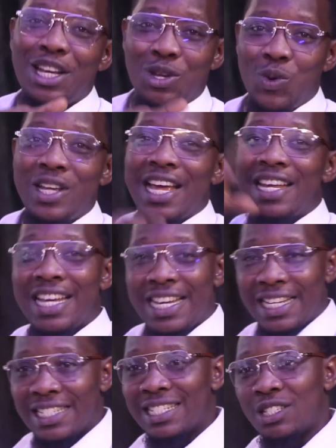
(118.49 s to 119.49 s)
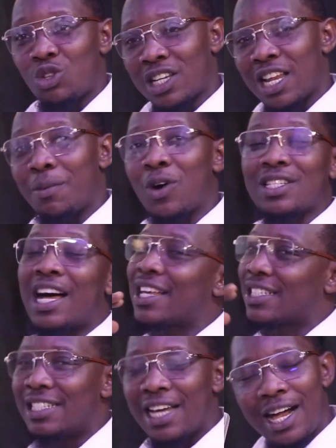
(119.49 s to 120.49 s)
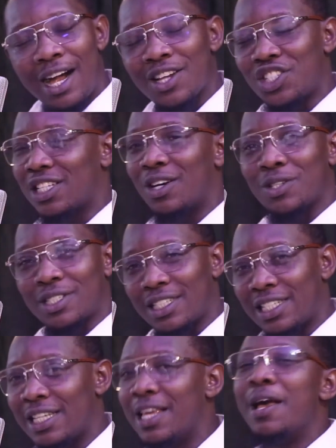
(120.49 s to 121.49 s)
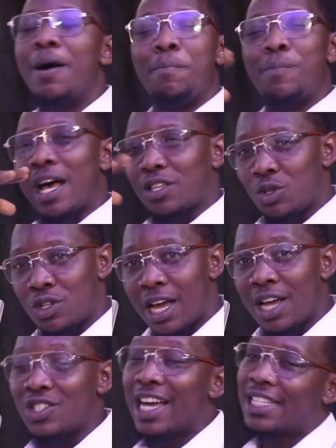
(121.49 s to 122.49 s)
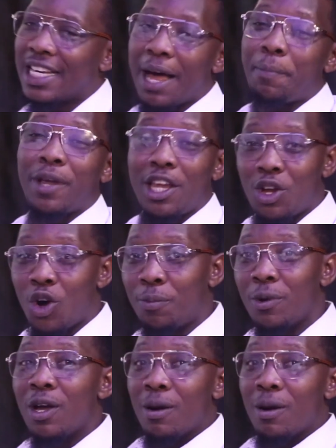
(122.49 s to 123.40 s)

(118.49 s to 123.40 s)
the way they ended it. Talking about Arsenal, Chelsea, Barcelona, United are picking up,